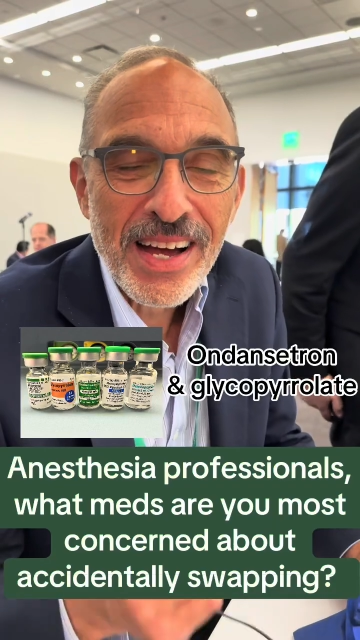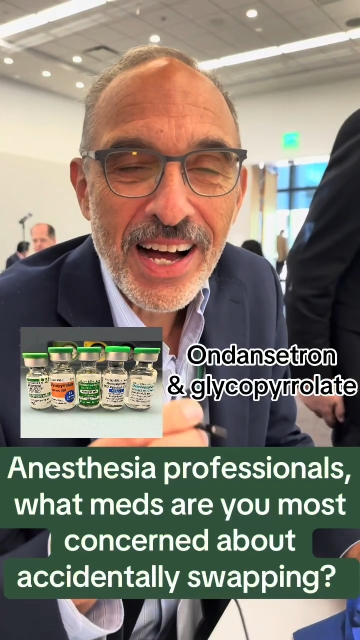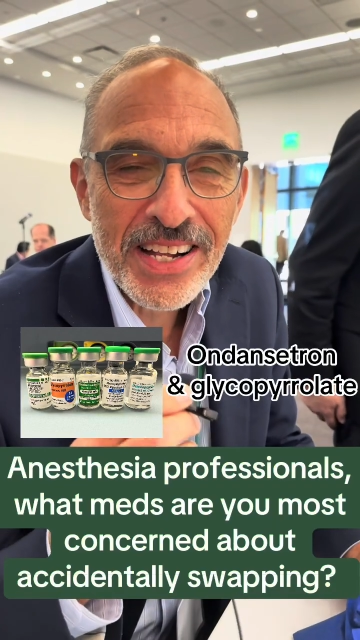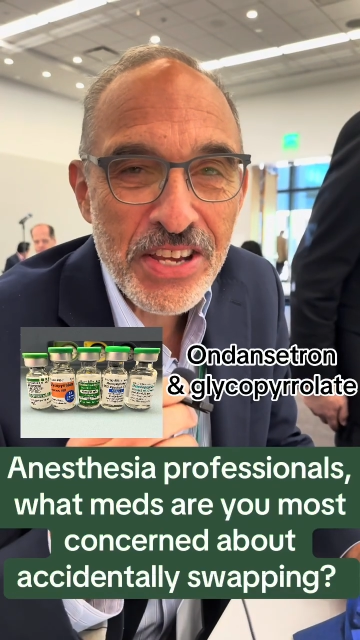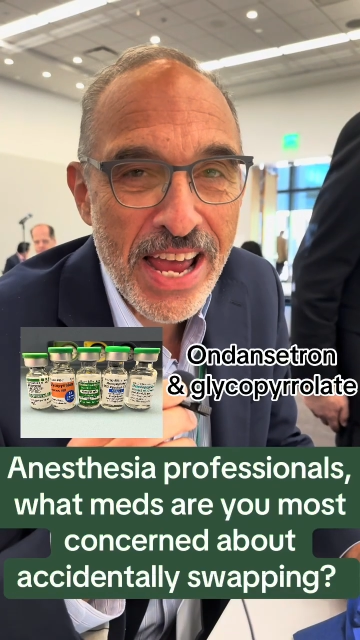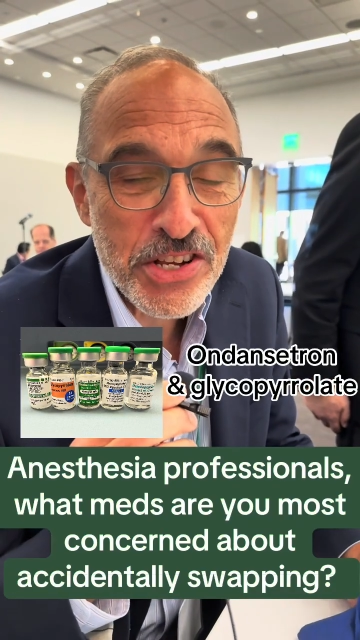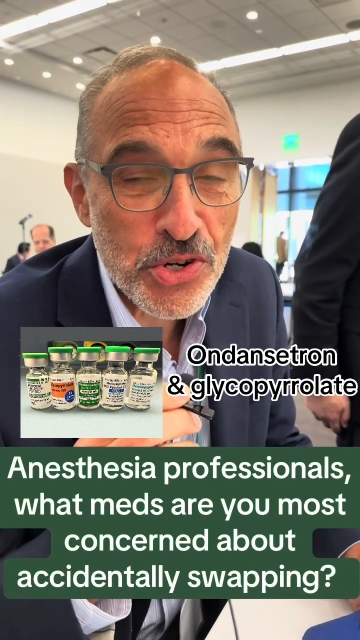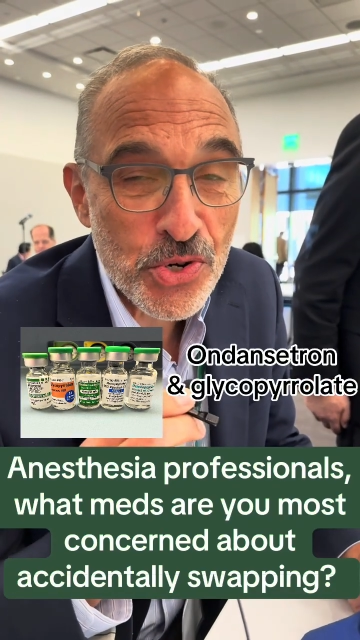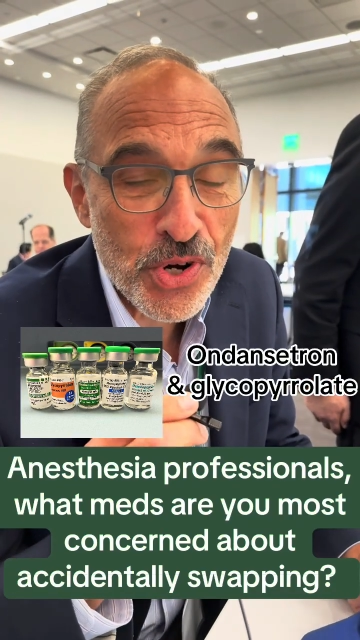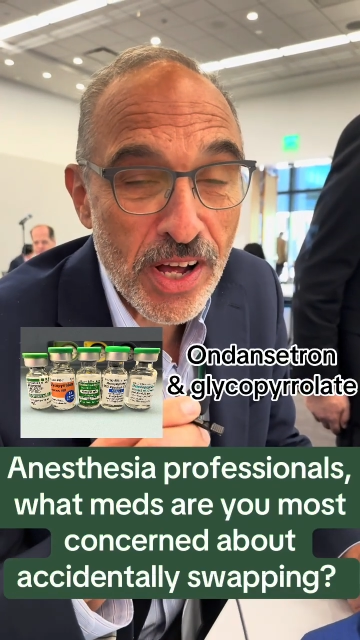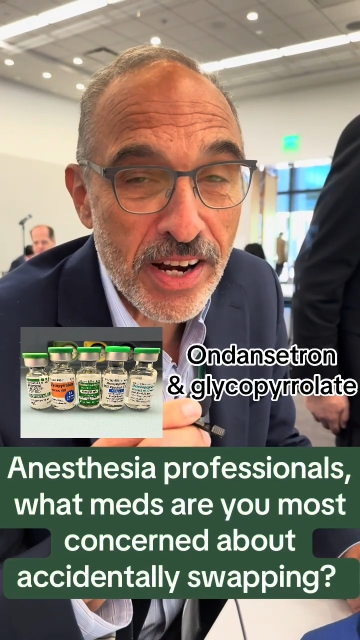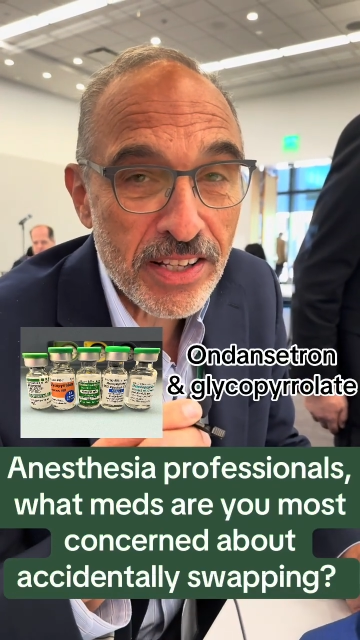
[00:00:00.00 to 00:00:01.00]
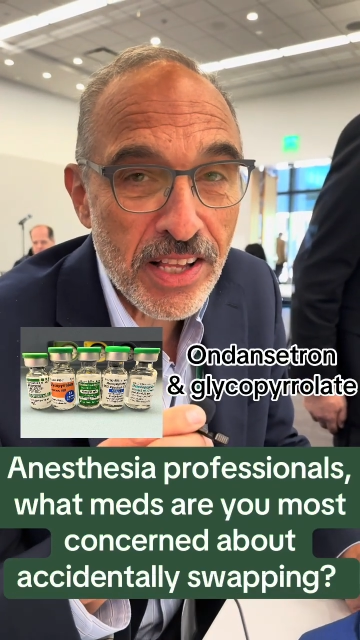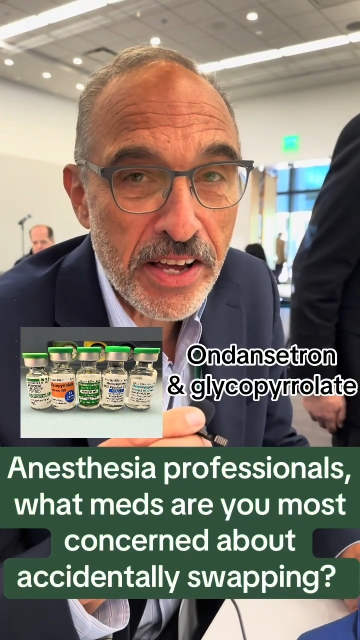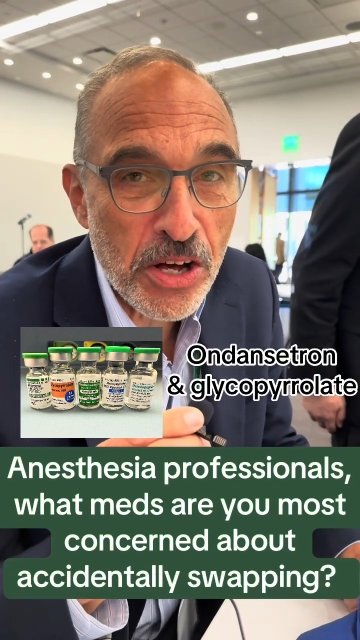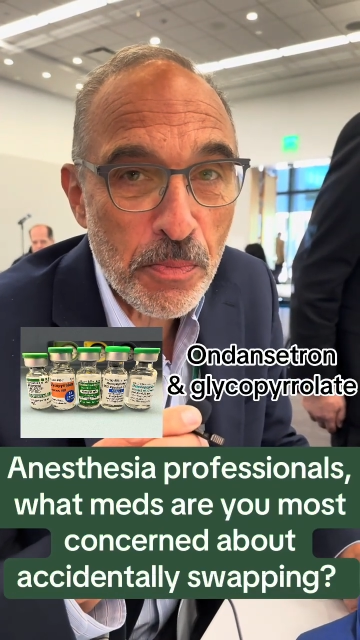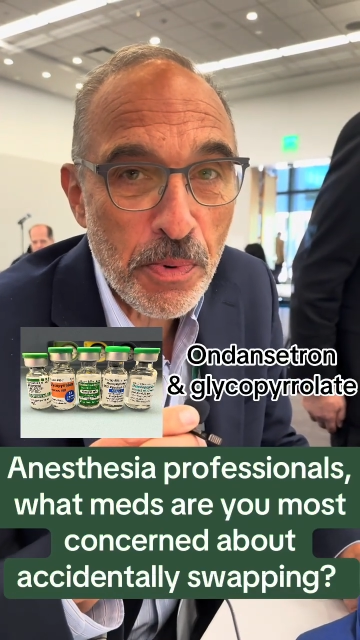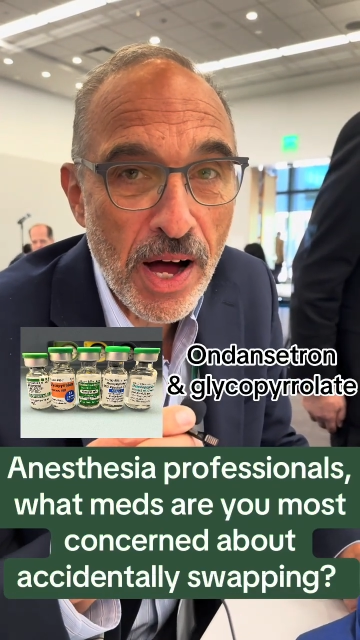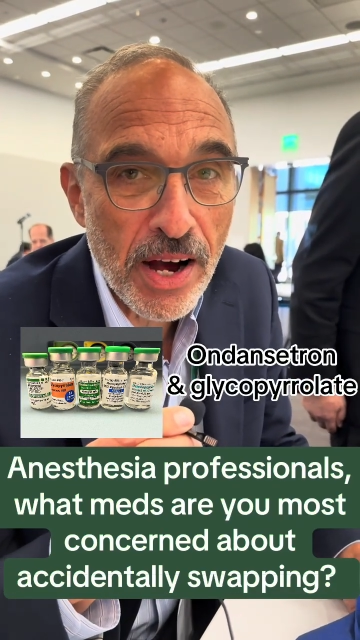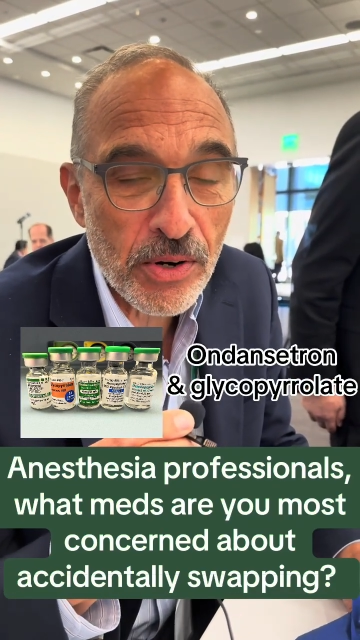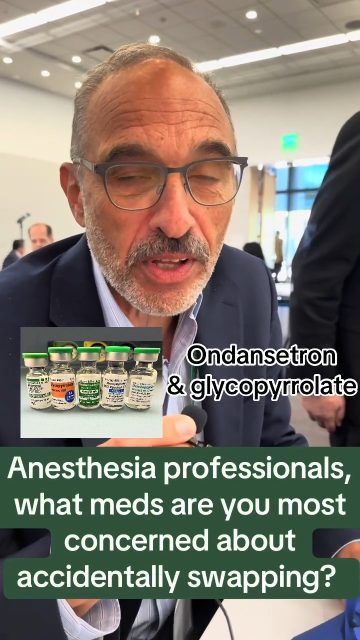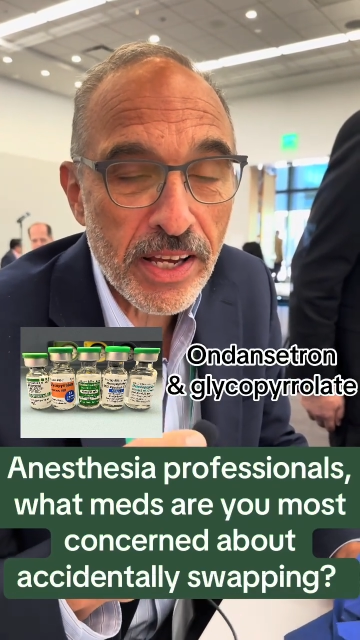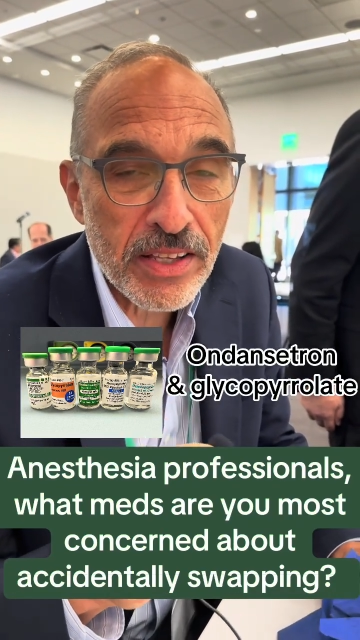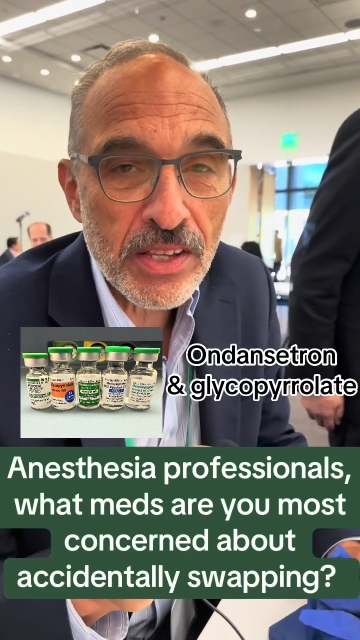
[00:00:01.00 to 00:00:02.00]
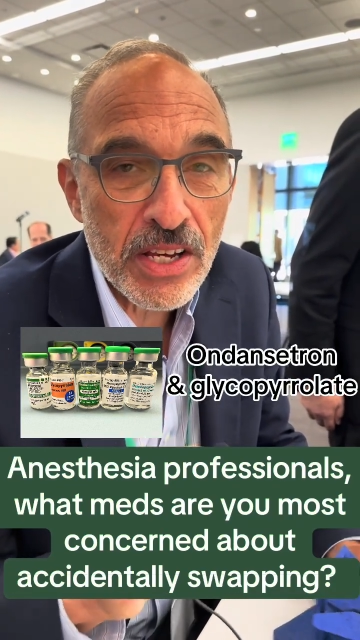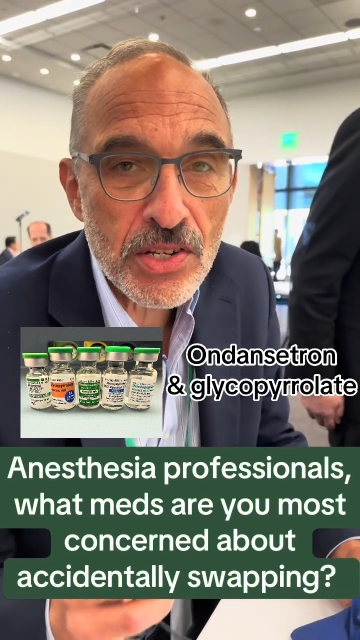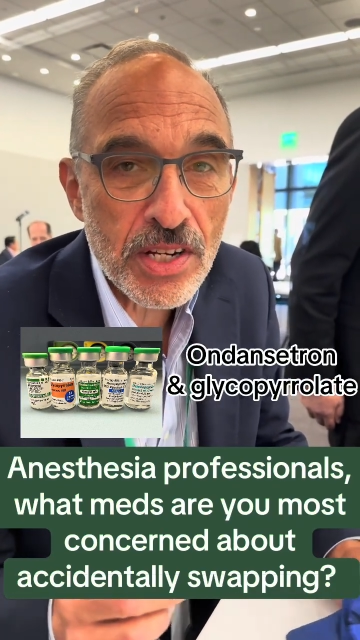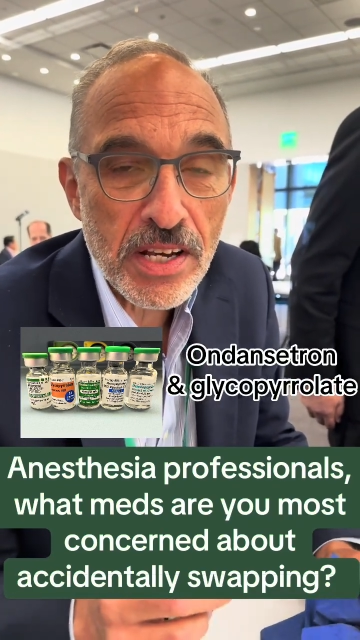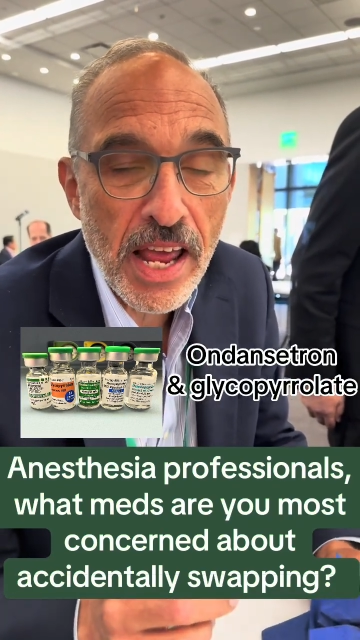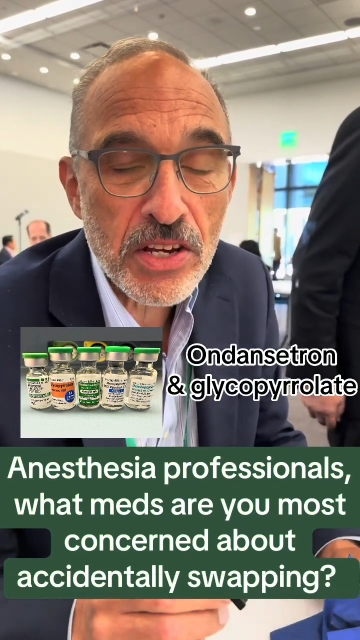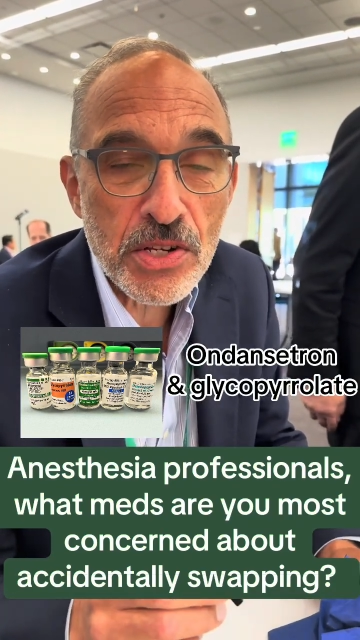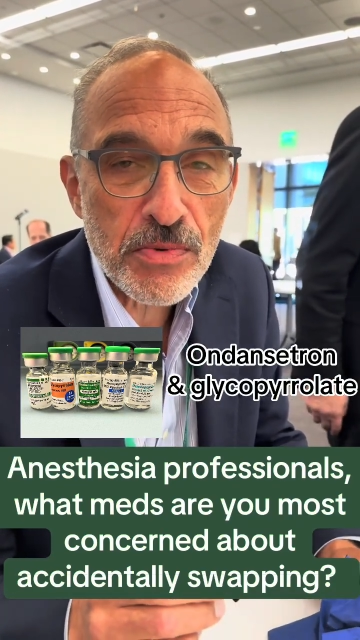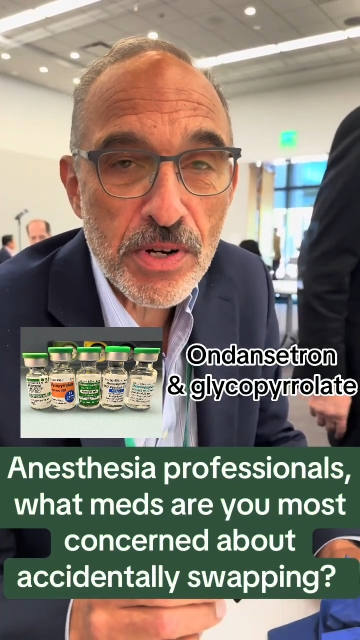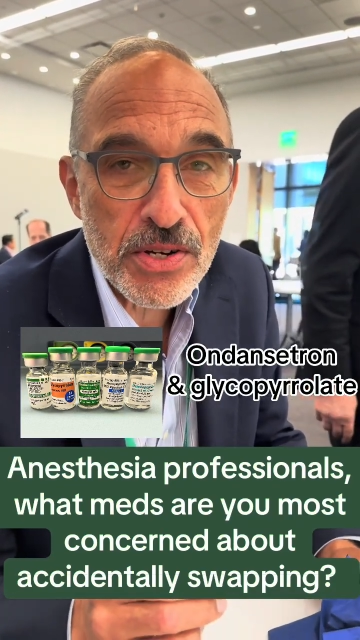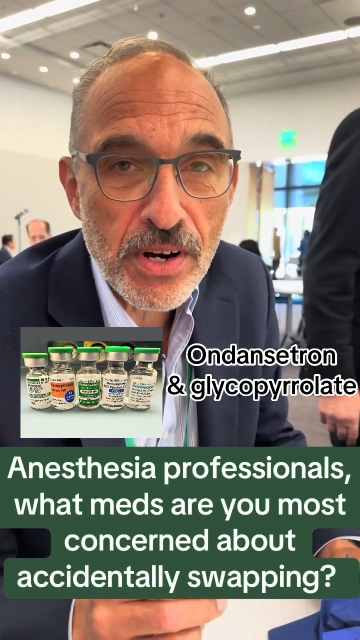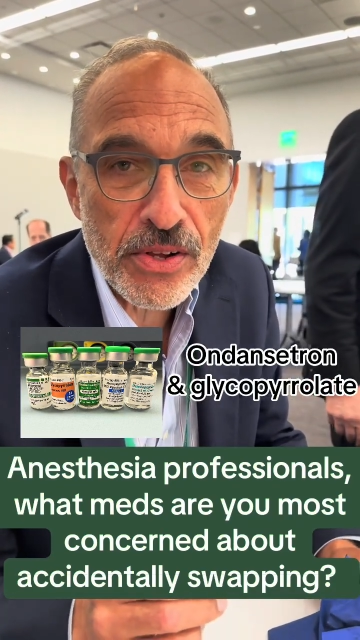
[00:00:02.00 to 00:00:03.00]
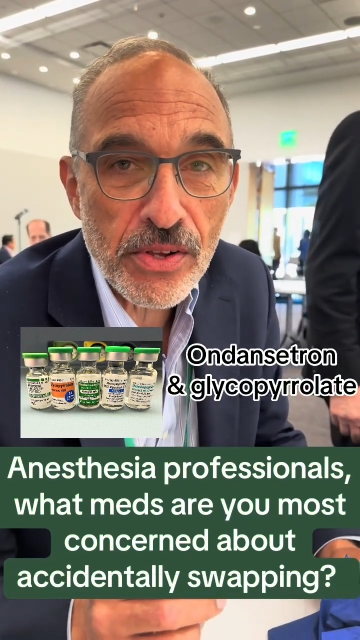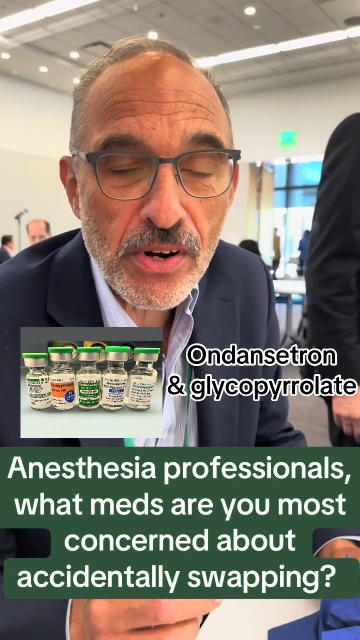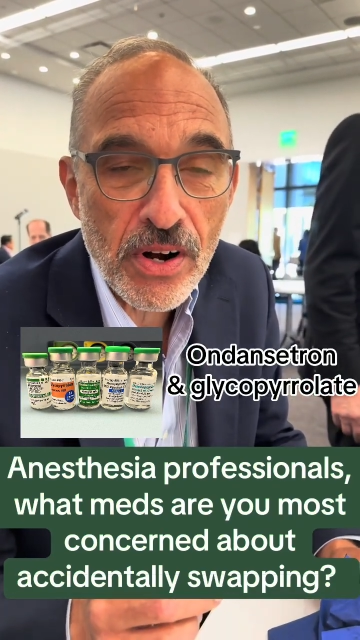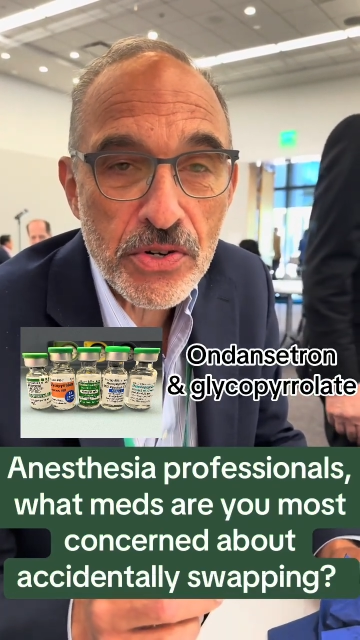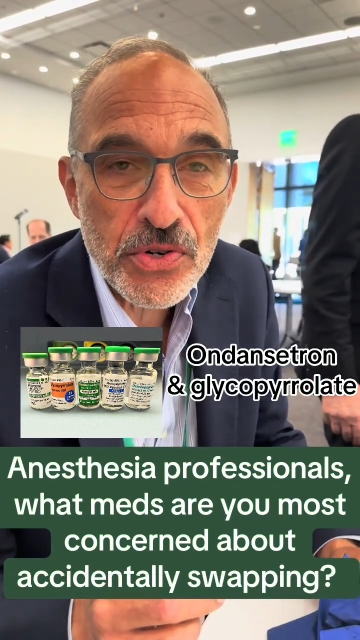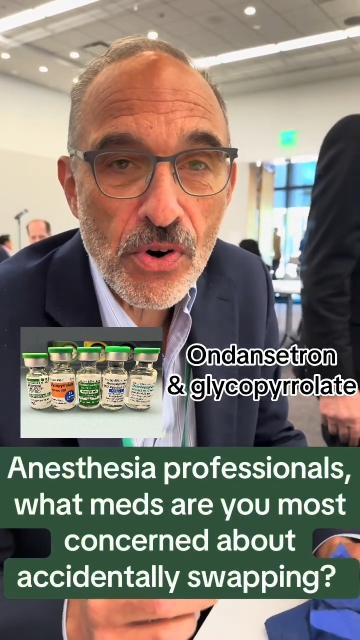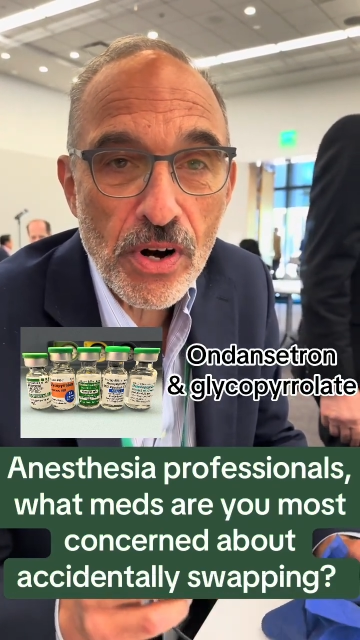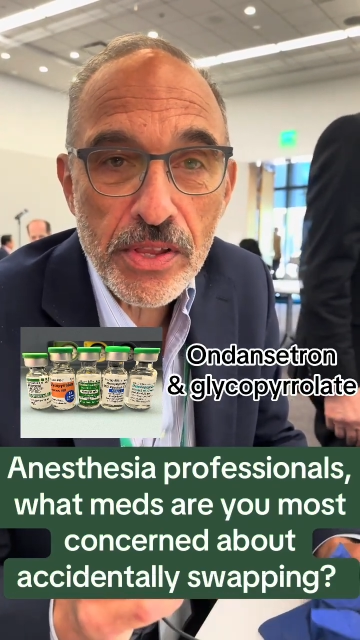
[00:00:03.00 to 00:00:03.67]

Ondansetron and glycopyrrolate. They sit next to each other in our drawer.